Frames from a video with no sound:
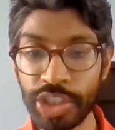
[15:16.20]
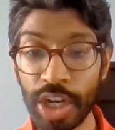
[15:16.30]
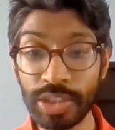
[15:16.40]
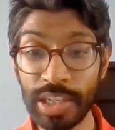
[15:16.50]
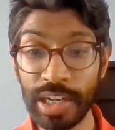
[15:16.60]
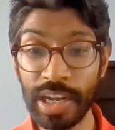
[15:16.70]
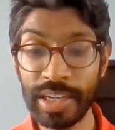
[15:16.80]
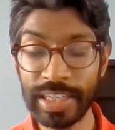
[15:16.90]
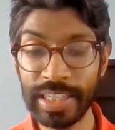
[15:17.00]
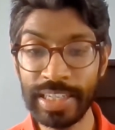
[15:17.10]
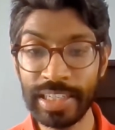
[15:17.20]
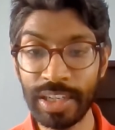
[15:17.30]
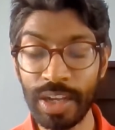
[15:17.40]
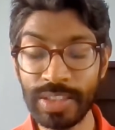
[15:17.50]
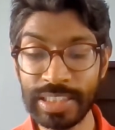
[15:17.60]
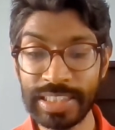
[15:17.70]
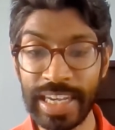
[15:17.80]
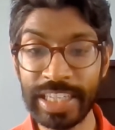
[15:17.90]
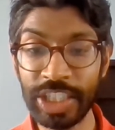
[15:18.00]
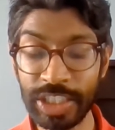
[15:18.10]
Charles Leclerc in the closing
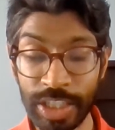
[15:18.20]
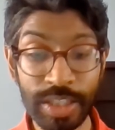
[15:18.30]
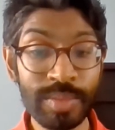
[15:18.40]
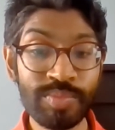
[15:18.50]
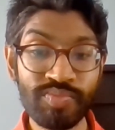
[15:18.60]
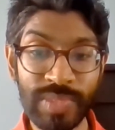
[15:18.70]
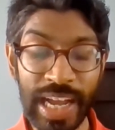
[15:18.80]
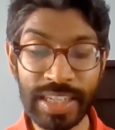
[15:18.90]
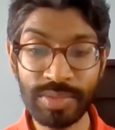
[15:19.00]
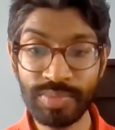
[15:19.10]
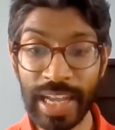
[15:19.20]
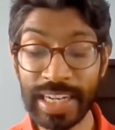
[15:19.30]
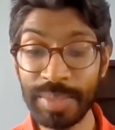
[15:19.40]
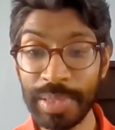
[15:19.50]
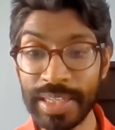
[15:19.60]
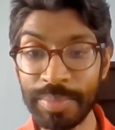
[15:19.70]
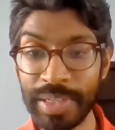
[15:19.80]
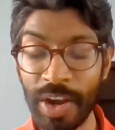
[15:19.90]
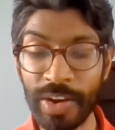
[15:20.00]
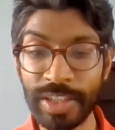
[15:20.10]
stages, had he been
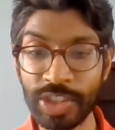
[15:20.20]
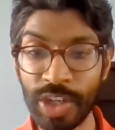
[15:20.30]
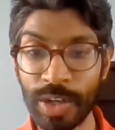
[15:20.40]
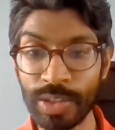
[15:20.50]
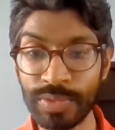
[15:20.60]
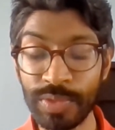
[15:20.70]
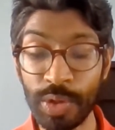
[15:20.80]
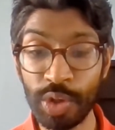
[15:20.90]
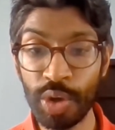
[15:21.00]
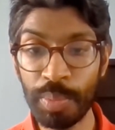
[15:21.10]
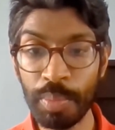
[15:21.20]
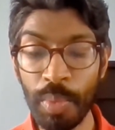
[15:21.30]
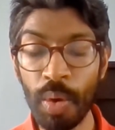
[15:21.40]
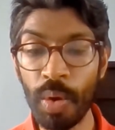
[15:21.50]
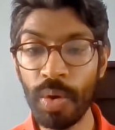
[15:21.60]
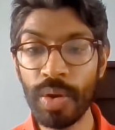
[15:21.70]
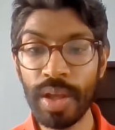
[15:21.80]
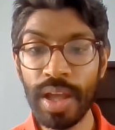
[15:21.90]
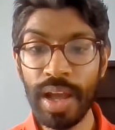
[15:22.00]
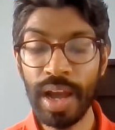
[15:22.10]
behind Charles for a couple more
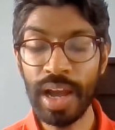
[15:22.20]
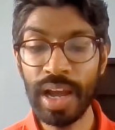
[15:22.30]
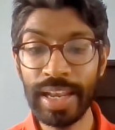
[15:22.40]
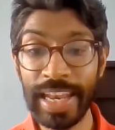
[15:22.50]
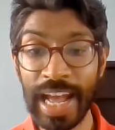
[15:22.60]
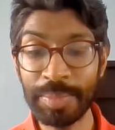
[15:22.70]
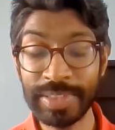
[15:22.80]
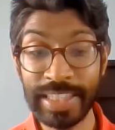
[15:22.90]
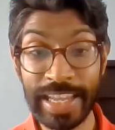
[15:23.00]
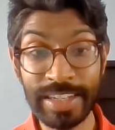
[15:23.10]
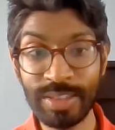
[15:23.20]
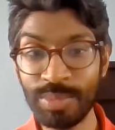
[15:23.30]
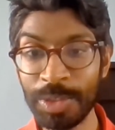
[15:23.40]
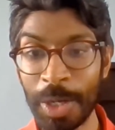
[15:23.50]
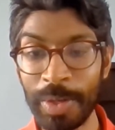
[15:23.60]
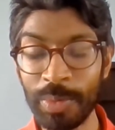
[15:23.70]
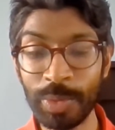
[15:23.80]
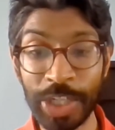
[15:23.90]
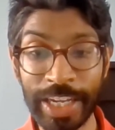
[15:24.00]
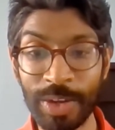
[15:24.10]
laps, then
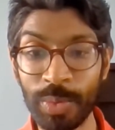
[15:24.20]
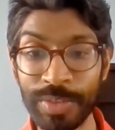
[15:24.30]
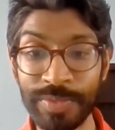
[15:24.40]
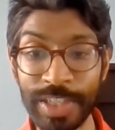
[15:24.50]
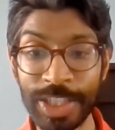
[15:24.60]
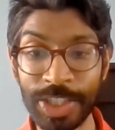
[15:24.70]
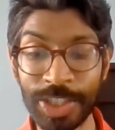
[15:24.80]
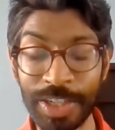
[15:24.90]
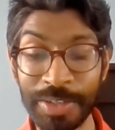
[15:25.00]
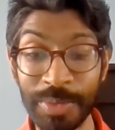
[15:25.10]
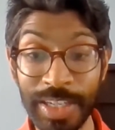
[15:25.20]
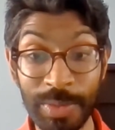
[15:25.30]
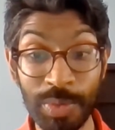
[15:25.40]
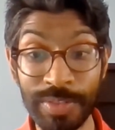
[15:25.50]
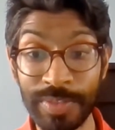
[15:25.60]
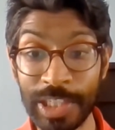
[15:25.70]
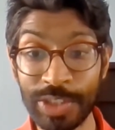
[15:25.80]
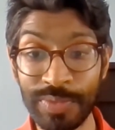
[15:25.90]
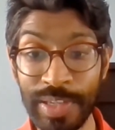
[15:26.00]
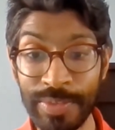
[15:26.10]
Checo would have finished. He would have
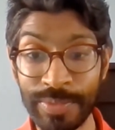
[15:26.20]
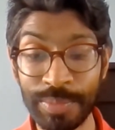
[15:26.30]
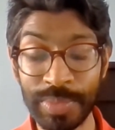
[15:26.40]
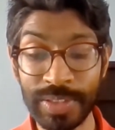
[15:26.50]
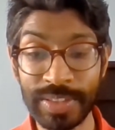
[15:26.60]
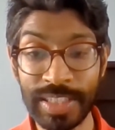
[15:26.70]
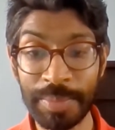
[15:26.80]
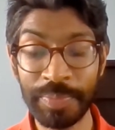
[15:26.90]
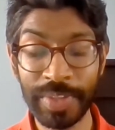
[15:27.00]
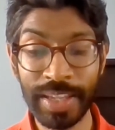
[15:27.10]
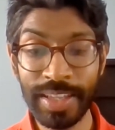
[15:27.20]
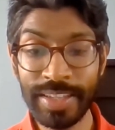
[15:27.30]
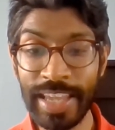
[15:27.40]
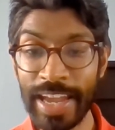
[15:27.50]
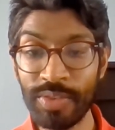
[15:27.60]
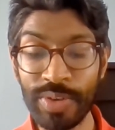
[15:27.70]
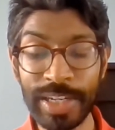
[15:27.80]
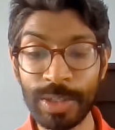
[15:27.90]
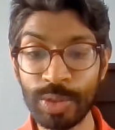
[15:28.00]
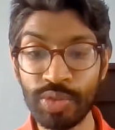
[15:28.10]
finished fifth. But, yeah,
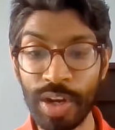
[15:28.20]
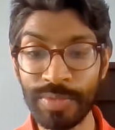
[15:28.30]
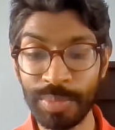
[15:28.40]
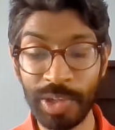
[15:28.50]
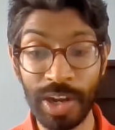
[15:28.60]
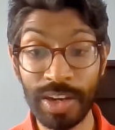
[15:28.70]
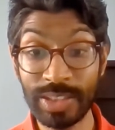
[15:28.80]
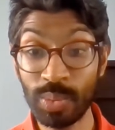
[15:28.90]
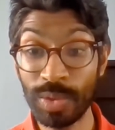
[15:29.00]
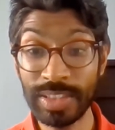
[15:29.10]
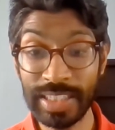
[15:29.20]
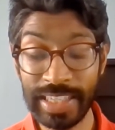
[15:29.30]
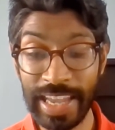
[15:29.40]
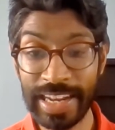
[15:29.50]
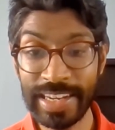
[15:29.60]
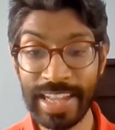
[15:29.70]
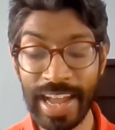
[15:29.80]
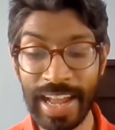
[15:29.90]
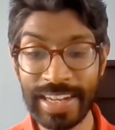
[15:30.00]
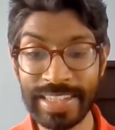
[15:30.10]
really good drive from Carlos once again,
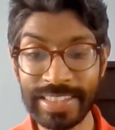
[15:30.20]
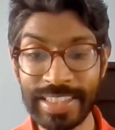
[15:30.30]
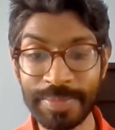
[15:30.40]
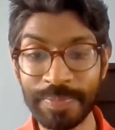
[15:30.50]
and